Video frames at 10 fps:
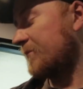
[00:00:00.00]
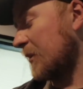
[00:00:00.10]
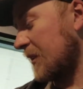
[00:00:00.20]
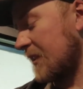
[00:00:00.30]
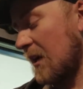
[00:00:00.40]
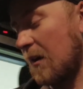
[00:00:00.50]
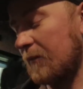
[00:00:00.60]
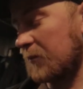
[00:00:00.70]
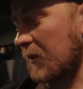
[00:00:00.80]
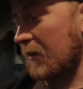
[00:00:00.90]
But it's now
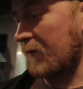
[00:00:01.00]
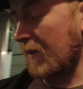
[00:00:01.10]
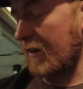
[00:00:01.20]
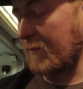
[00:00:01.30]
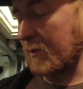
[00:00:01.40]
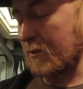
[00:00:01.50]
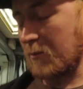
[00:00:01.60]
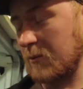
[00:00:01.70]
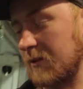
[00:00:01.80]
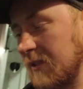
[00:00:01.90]
12:30. I am
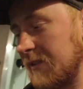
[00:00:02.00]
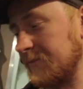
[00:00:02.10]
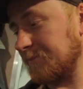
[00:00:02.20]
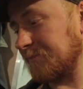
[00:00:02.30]
exhausted.